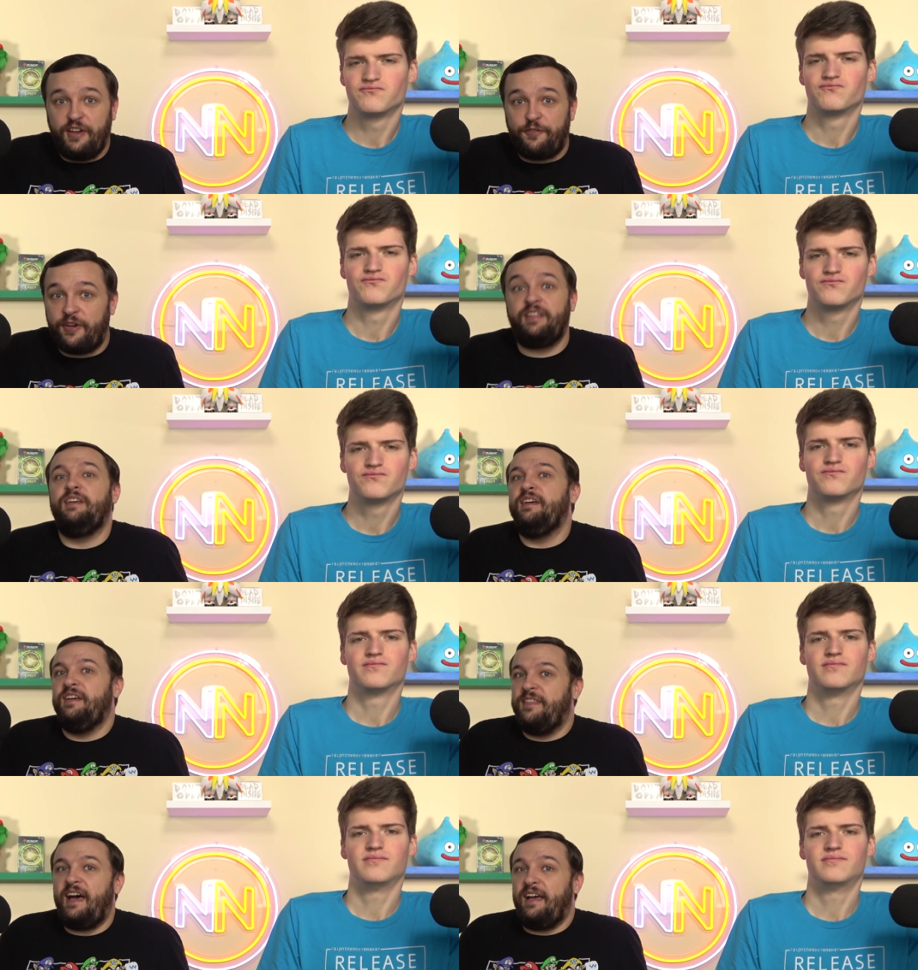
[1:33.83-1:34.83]
Speaker 1: different
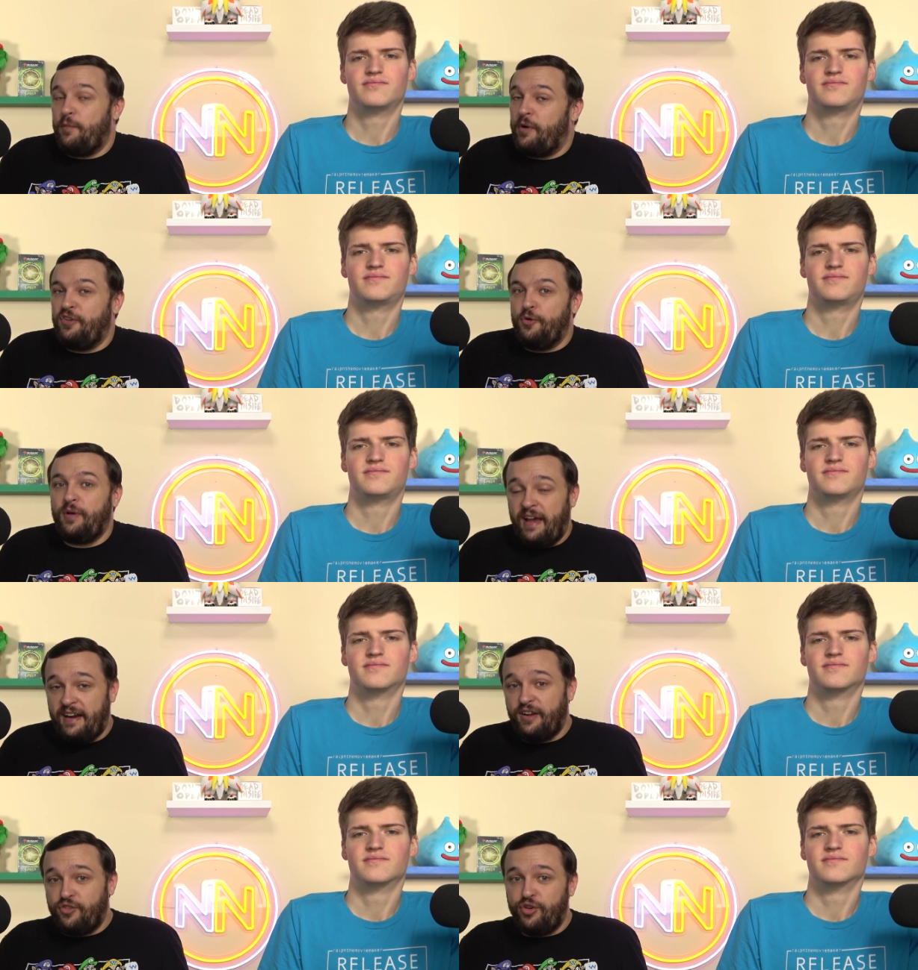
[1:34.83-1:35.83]
that when you
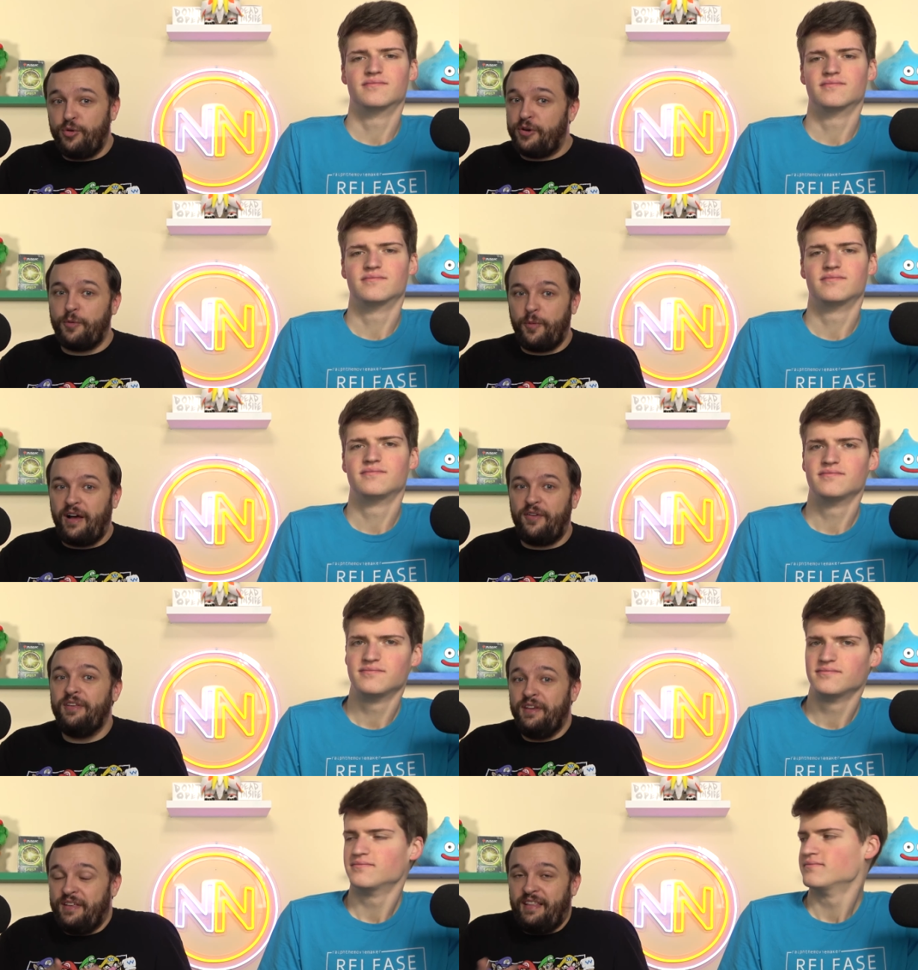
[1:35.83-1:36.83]
add a tutor, well,
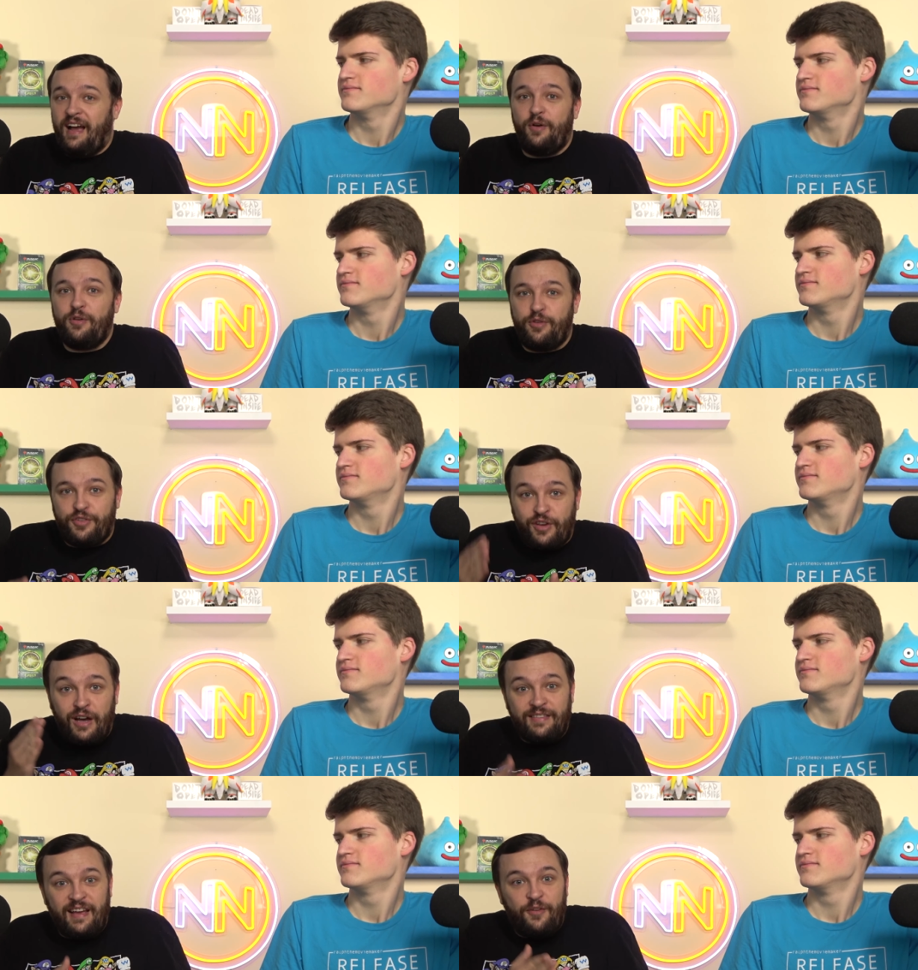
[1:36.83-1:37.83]
now you just
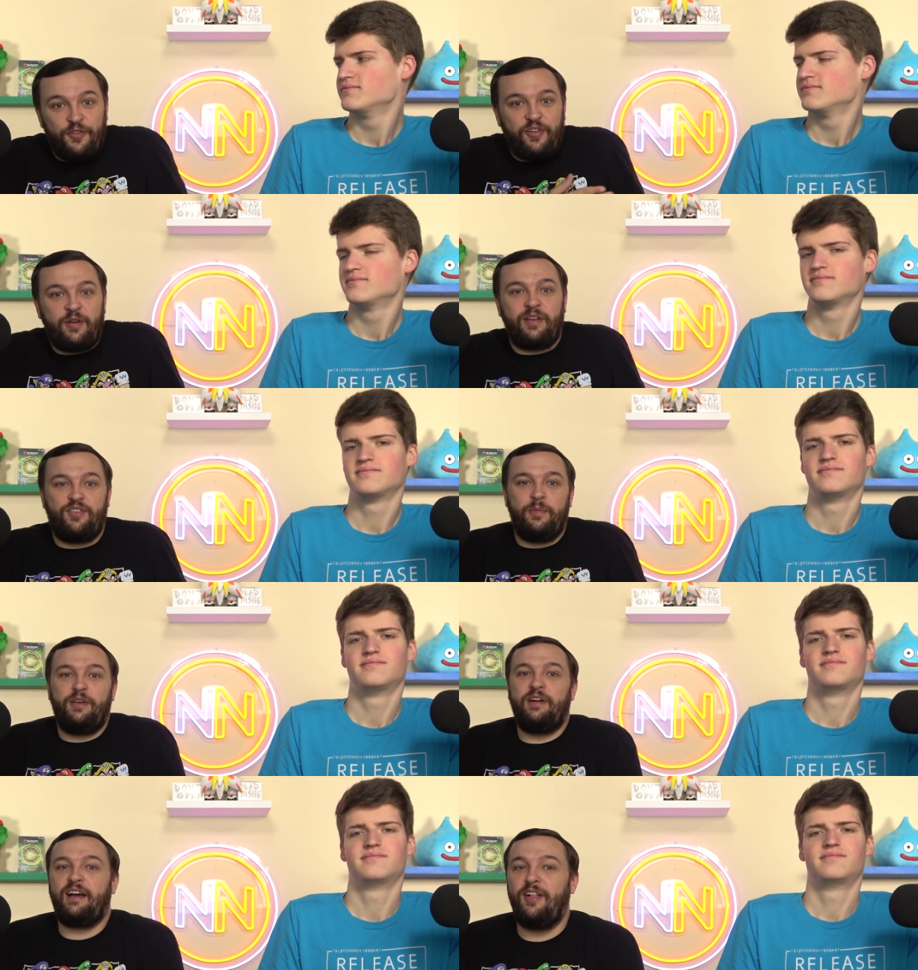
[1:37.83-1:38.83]
cut
Speaker 2: down the
Speaker 1: variance to make
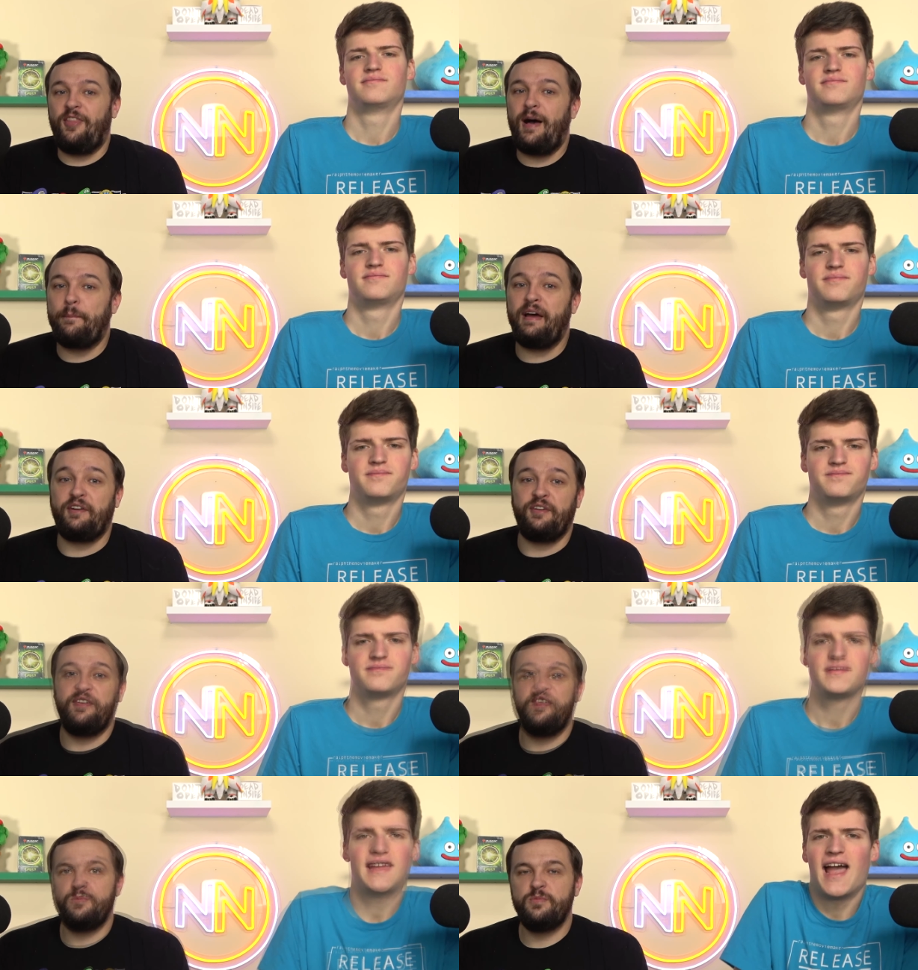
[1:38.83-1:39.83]
your deck a lot
Speaker 2: better.
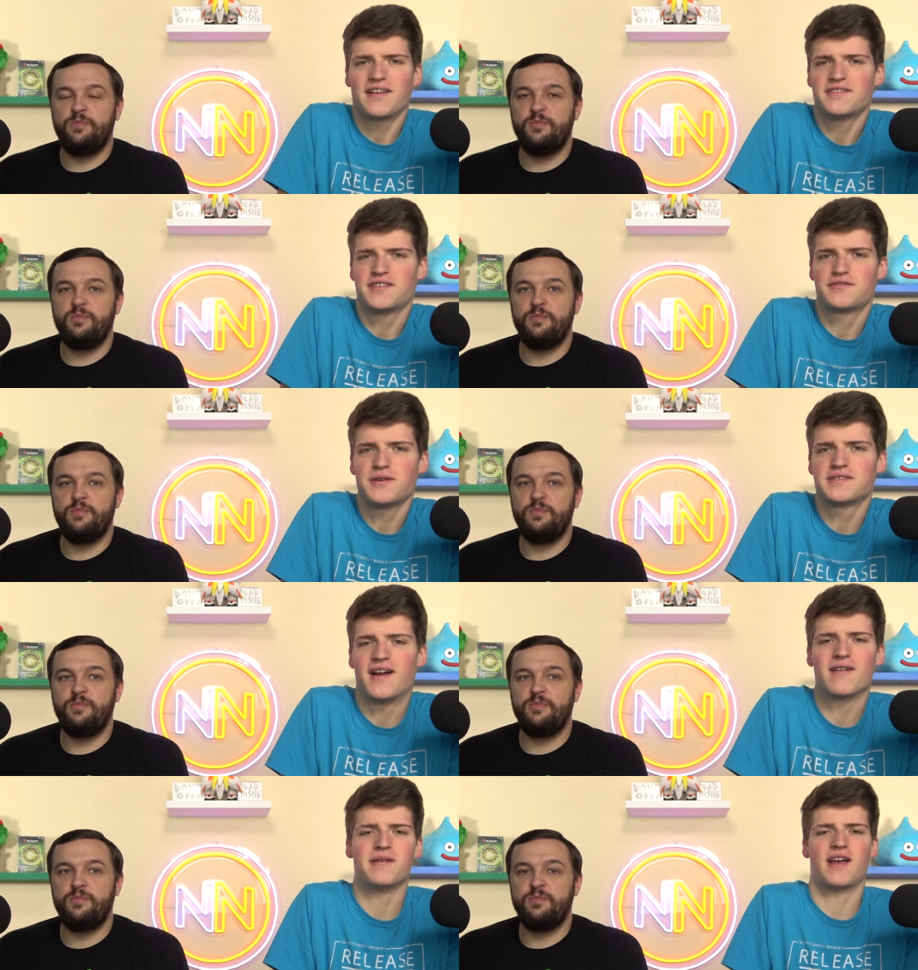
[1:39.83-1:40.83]
They act as a Swiss
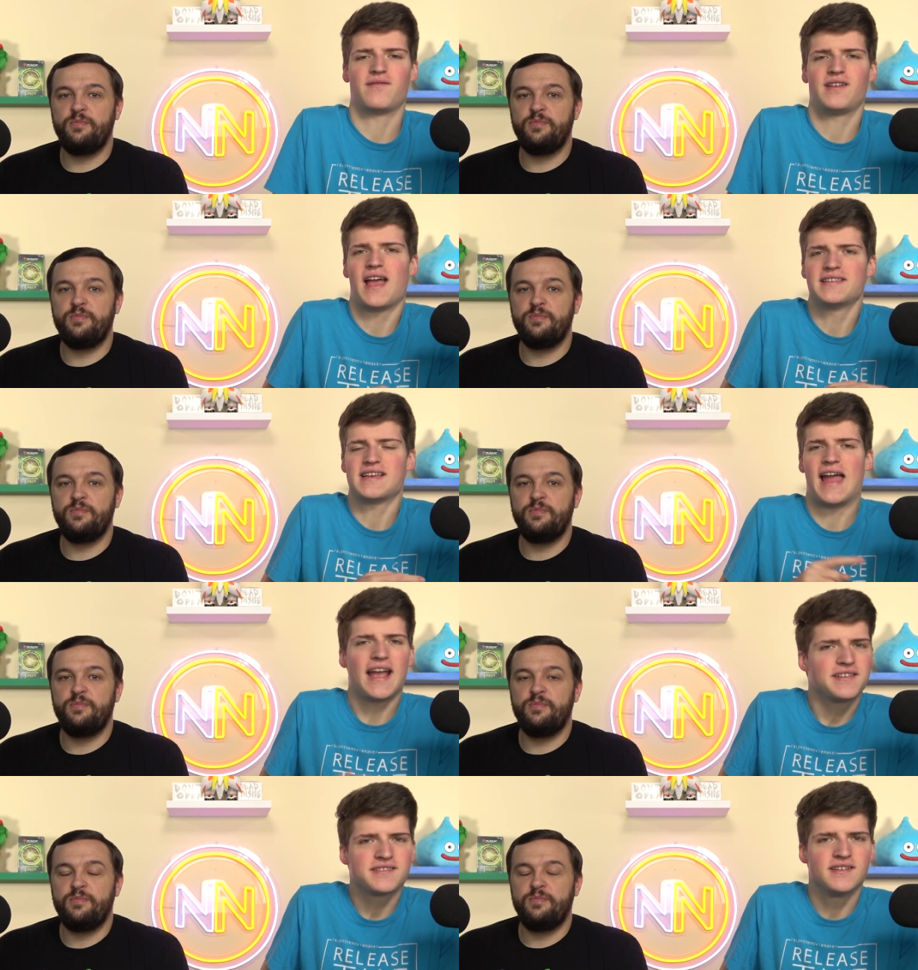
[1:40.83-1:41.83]
Army knife. It adds
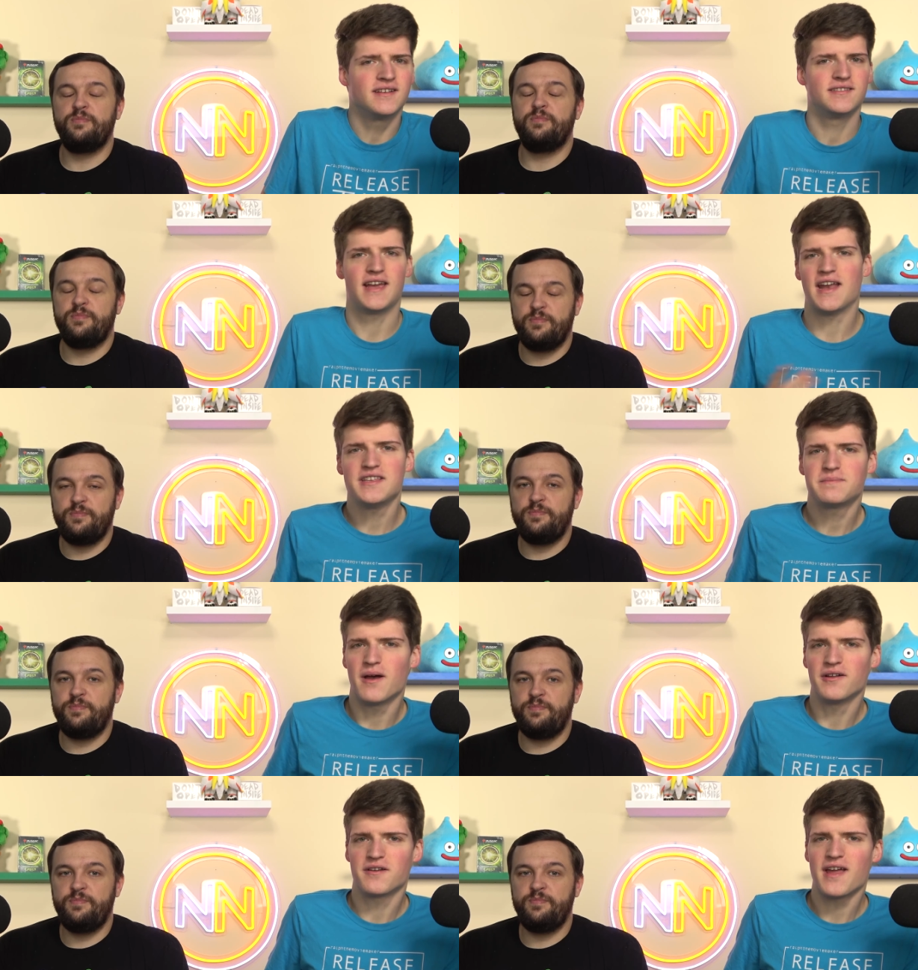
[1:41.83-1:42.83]
X to any
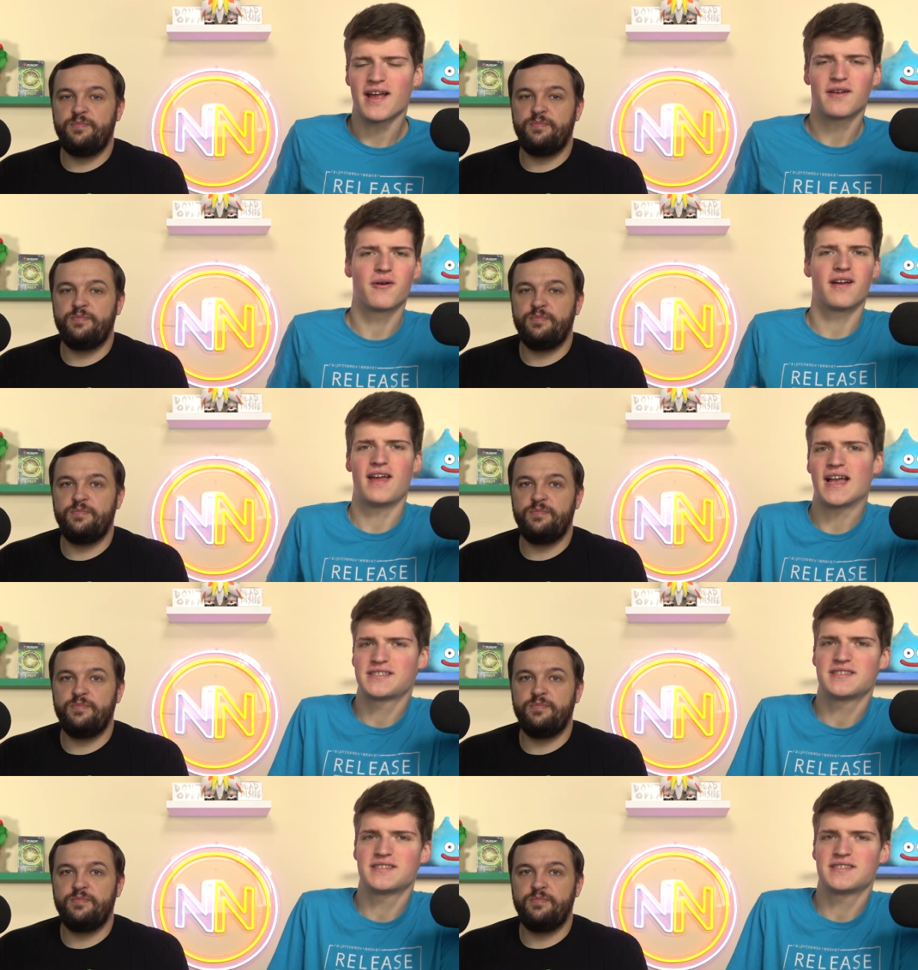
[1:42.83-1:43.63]
spell in your deck where X